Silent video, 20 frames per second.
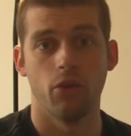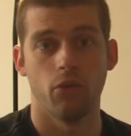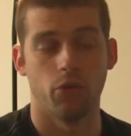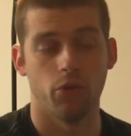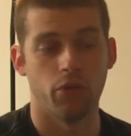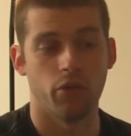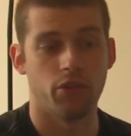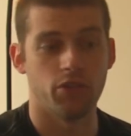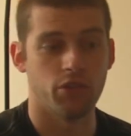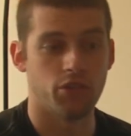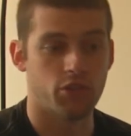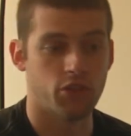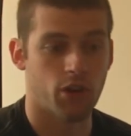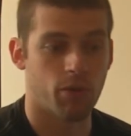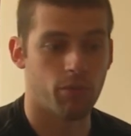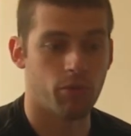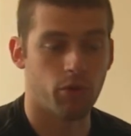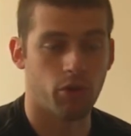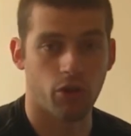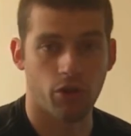or there's a
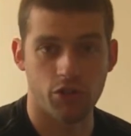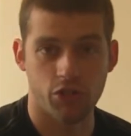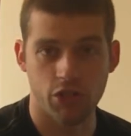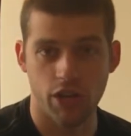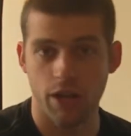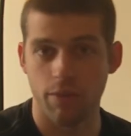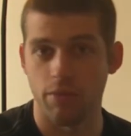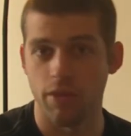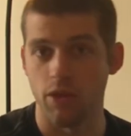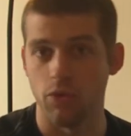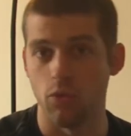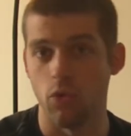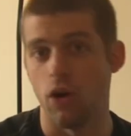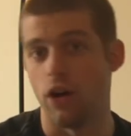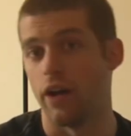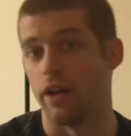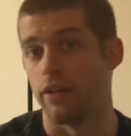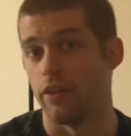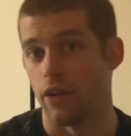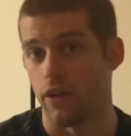jumper called
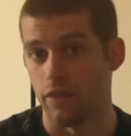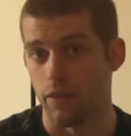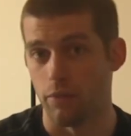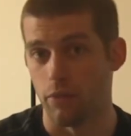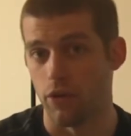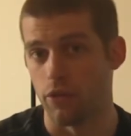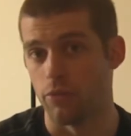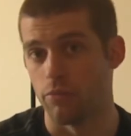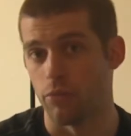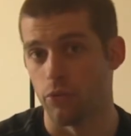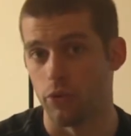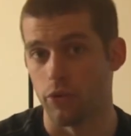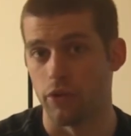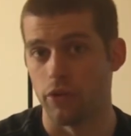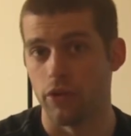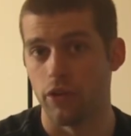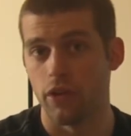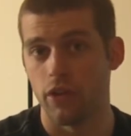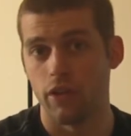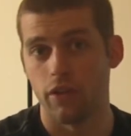JP1 on the
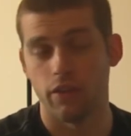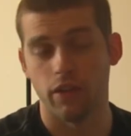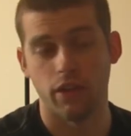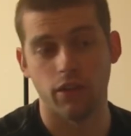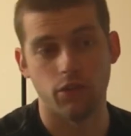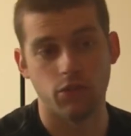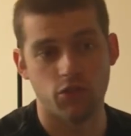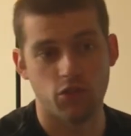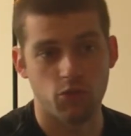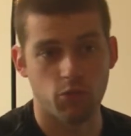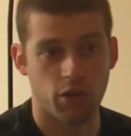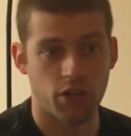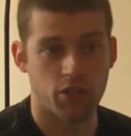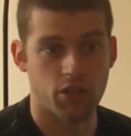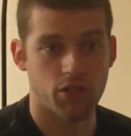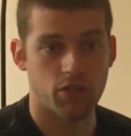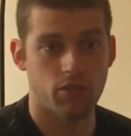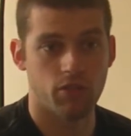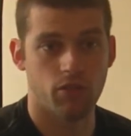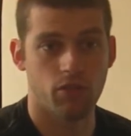motherboard that you
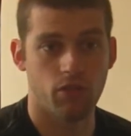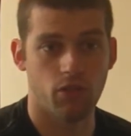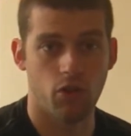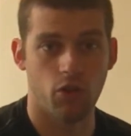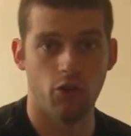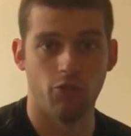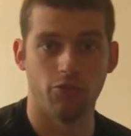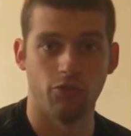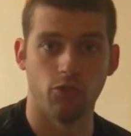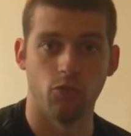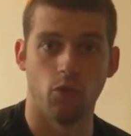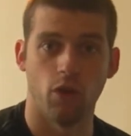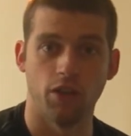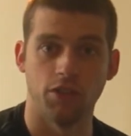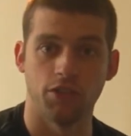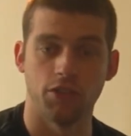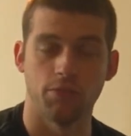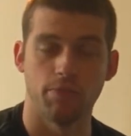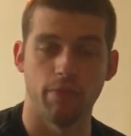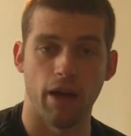switch over
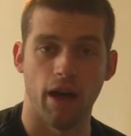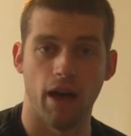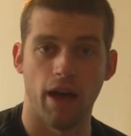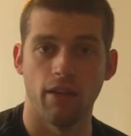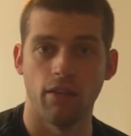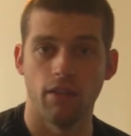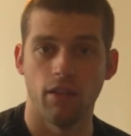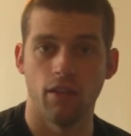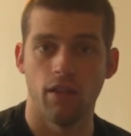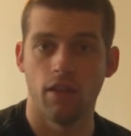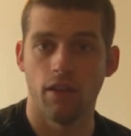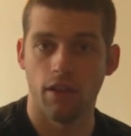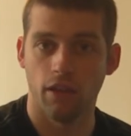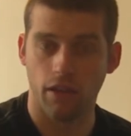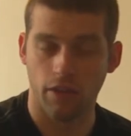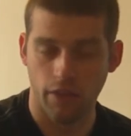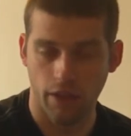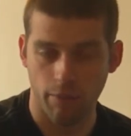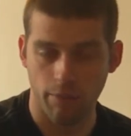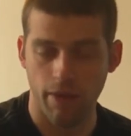one spot
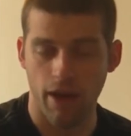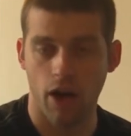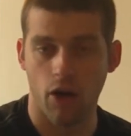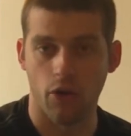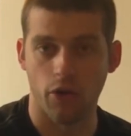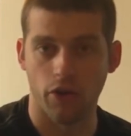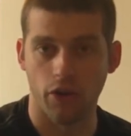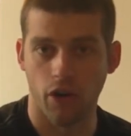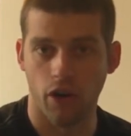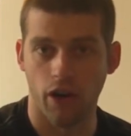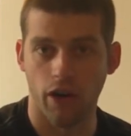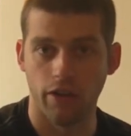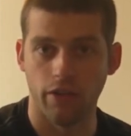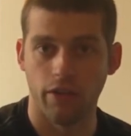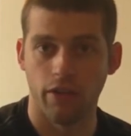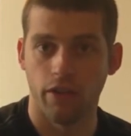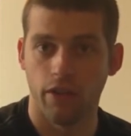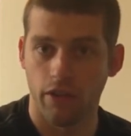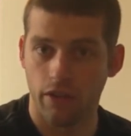and then power it on